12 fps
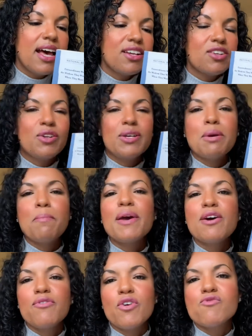I don't know, in a
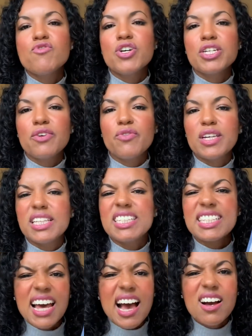bit of a rut, you're feeling
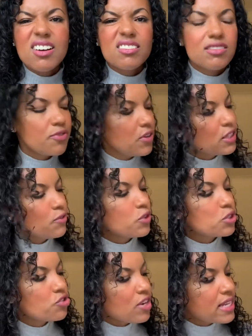down, you're feeling
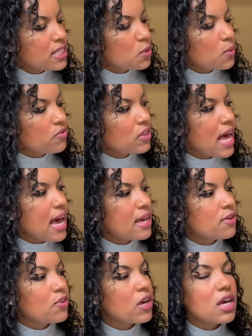frustrated with
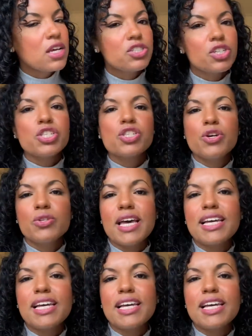life, just know